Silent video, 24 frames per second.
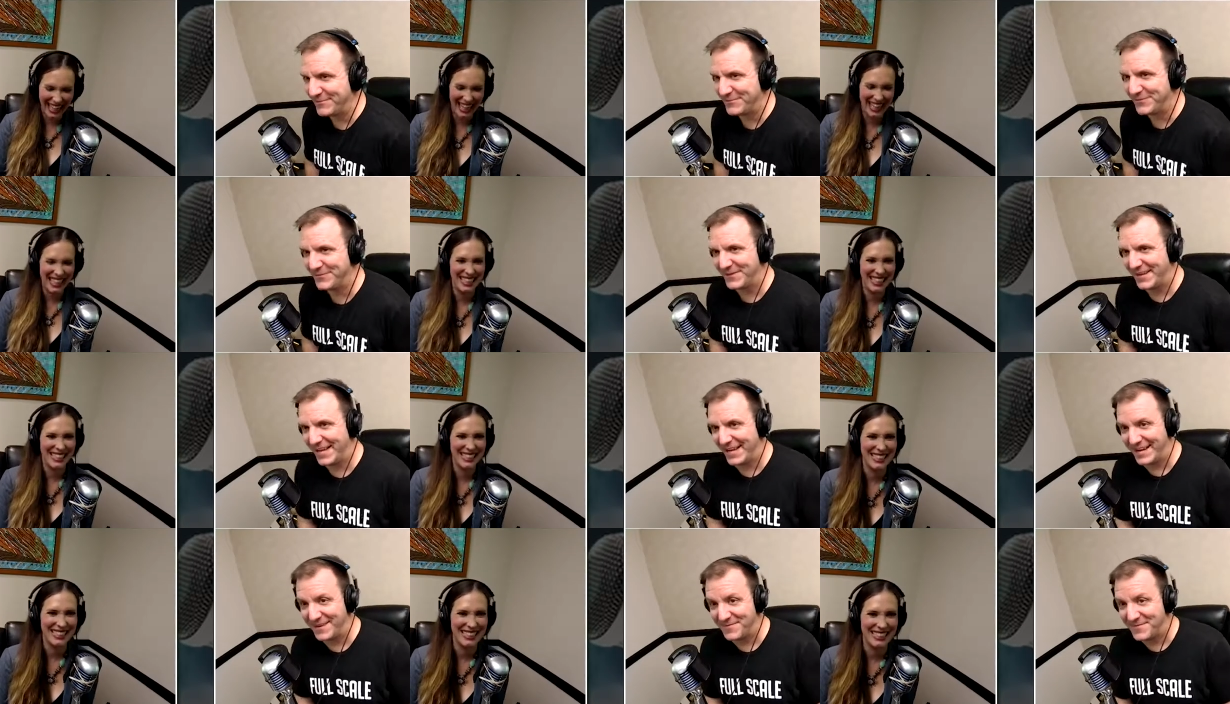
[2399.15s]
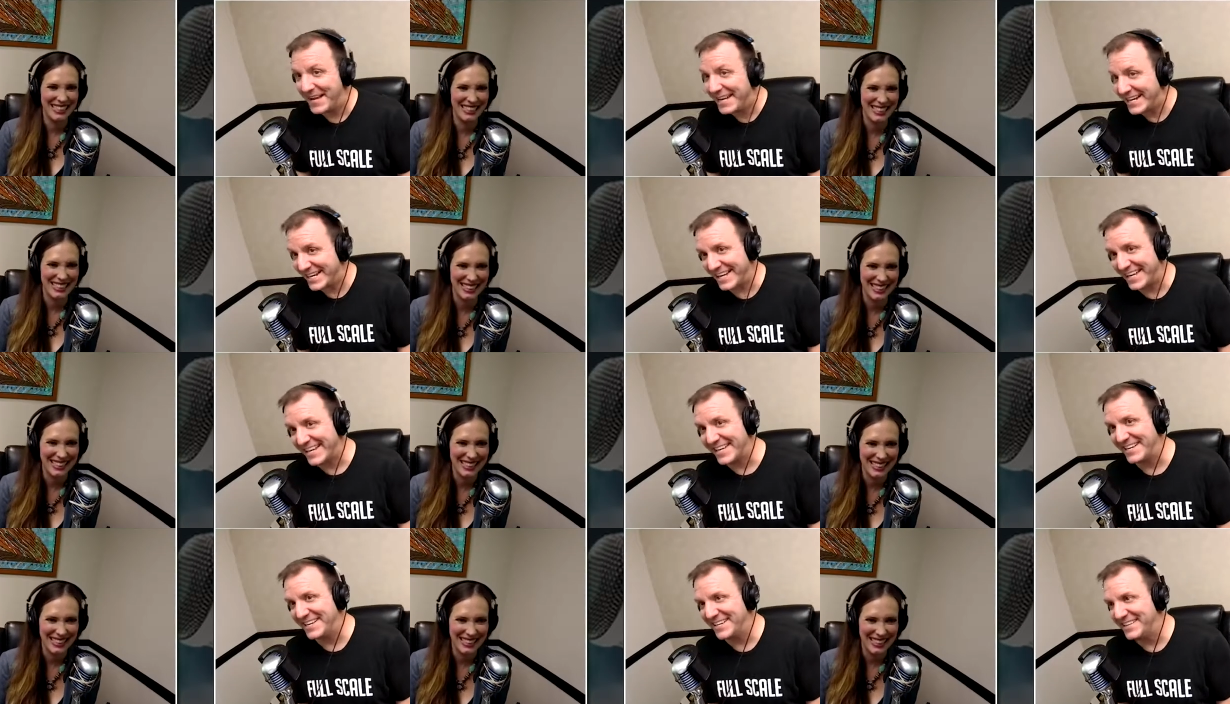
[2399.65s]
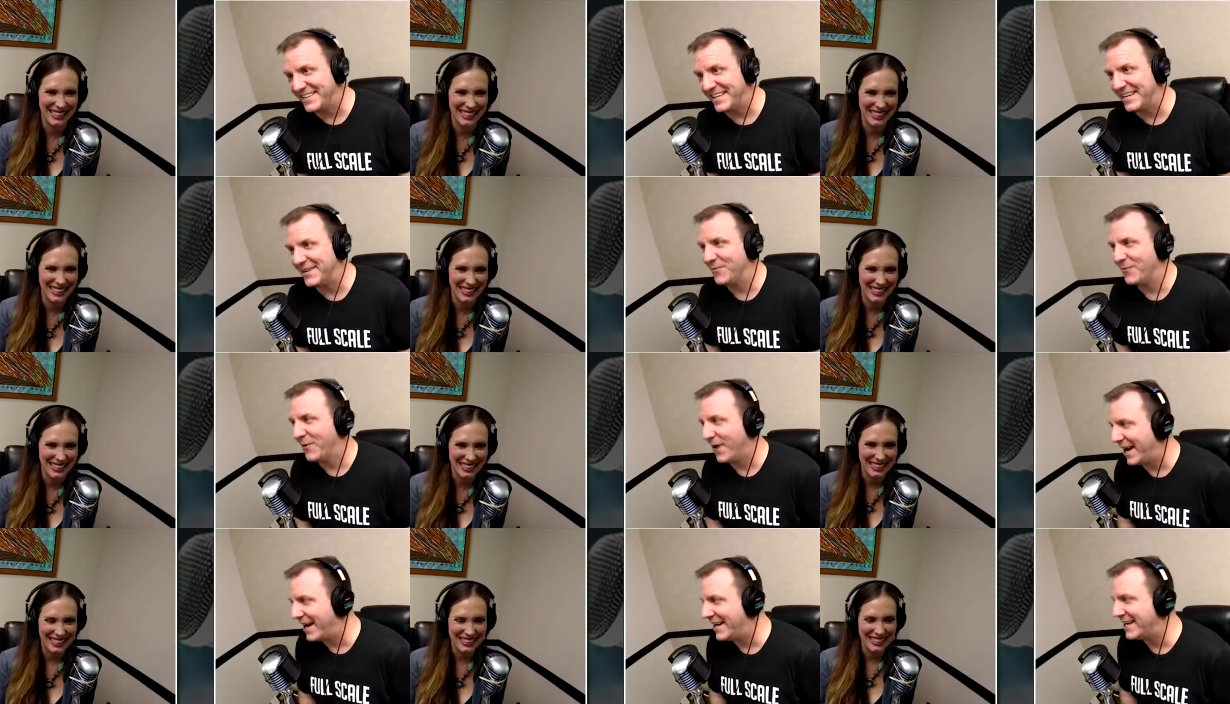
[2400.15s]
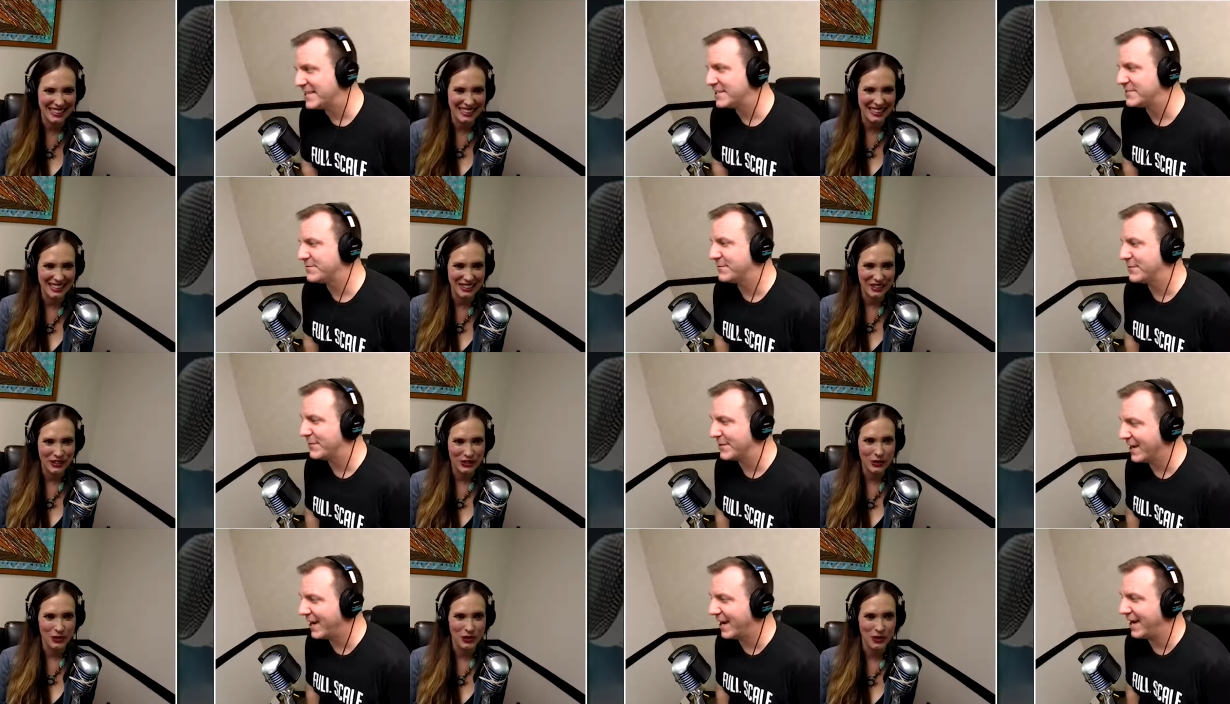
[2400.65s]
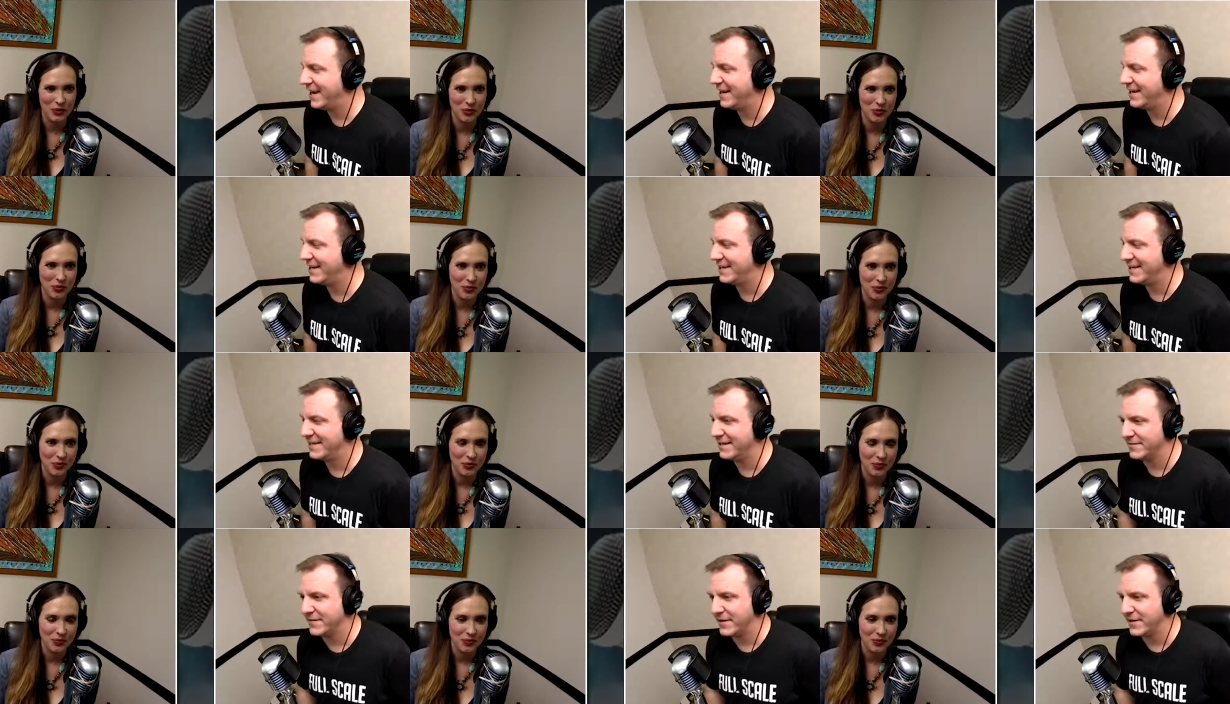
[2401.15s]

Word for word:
Speaker 1: and I'm not kidding the widest variety of